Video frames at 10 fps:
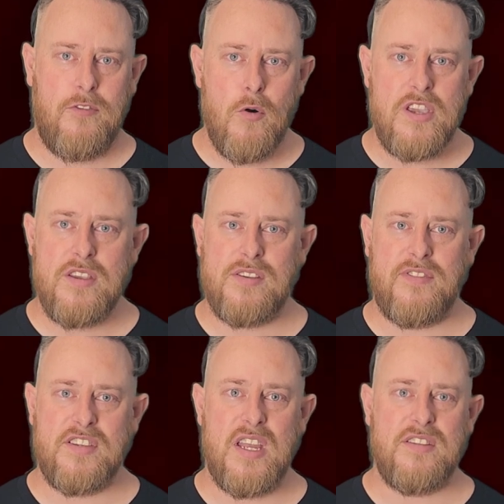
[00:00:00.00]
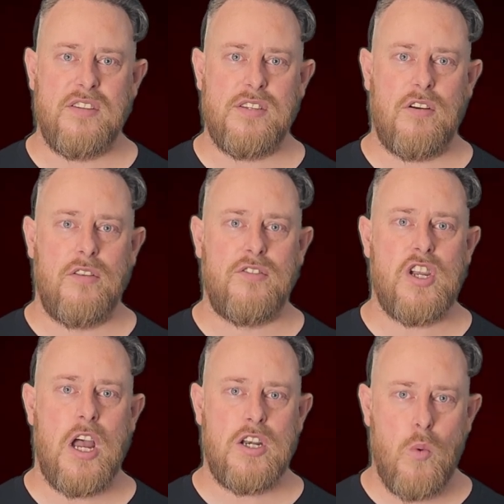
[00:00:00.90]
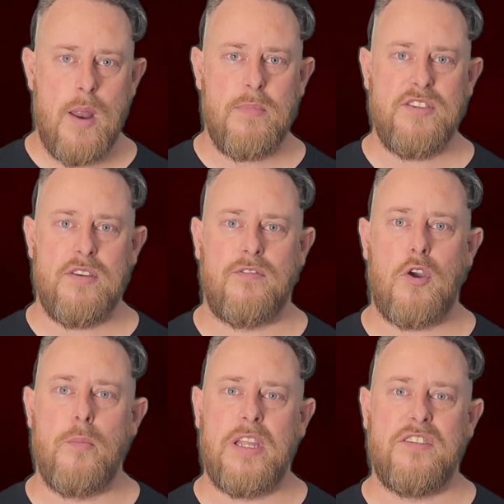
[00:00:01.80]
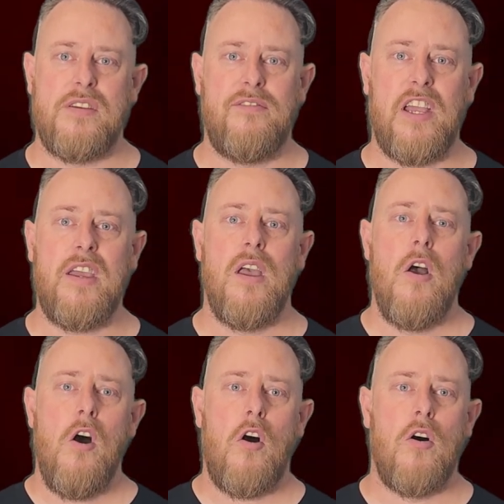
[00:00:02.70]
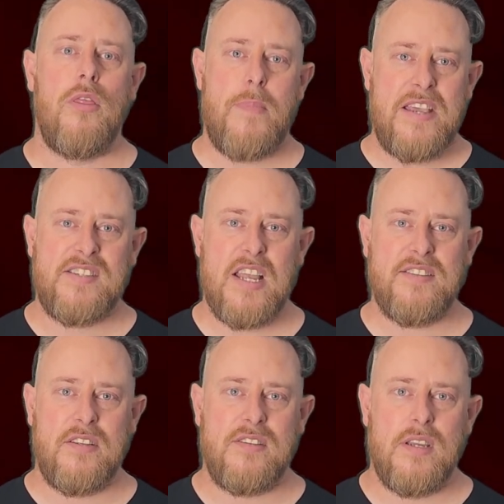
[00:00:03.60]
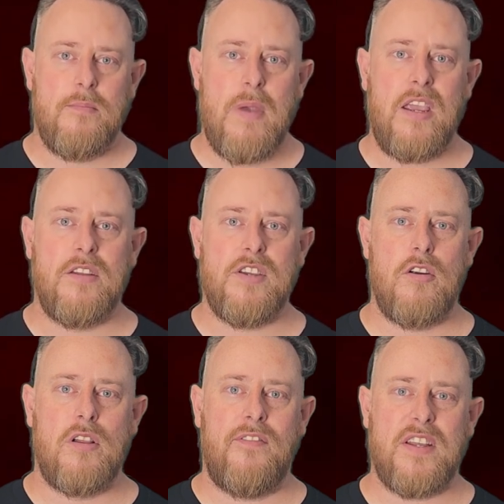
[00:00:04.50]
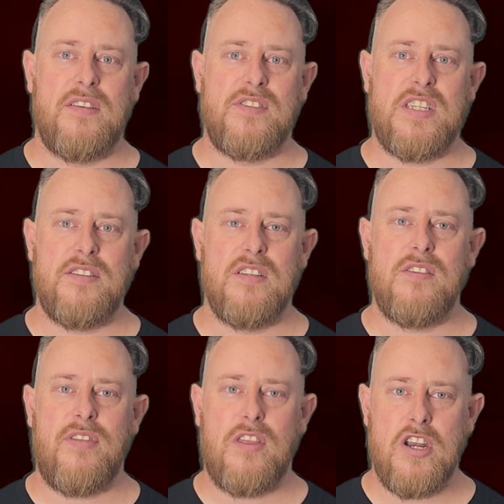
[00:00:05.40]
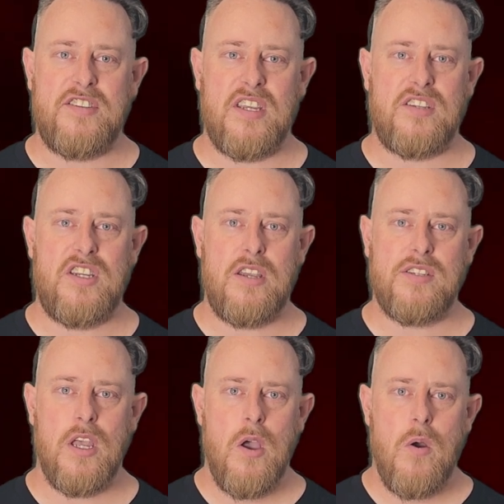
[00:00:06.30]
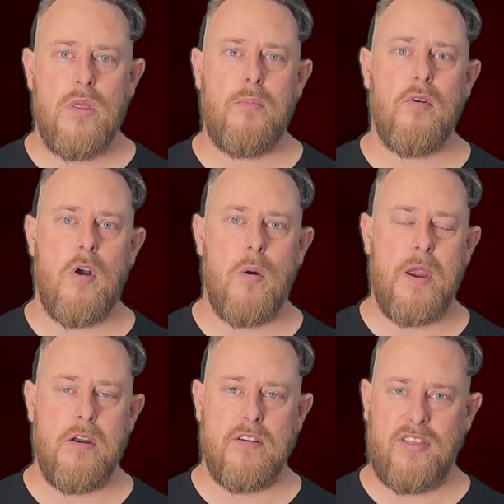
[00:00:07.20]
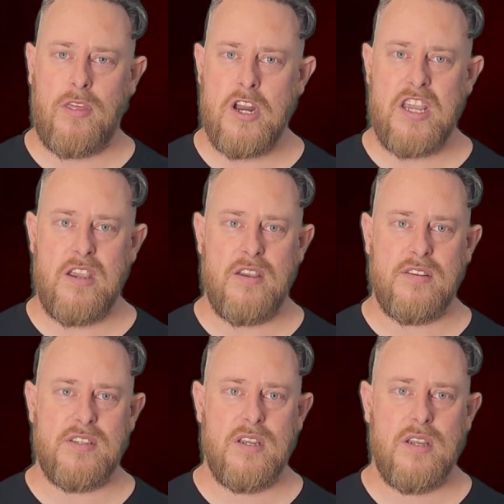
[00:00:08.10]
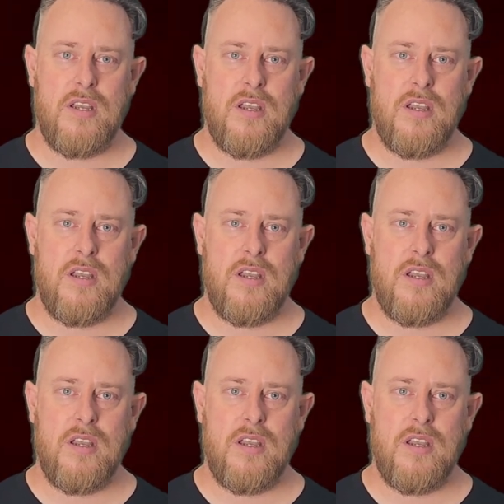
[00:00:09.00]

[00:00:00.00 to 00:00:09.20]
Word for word: that four years of the sentence on charge one be served cumulatively on the base sentence, making a total effective sentence of 36 years with a parole period of 30 years.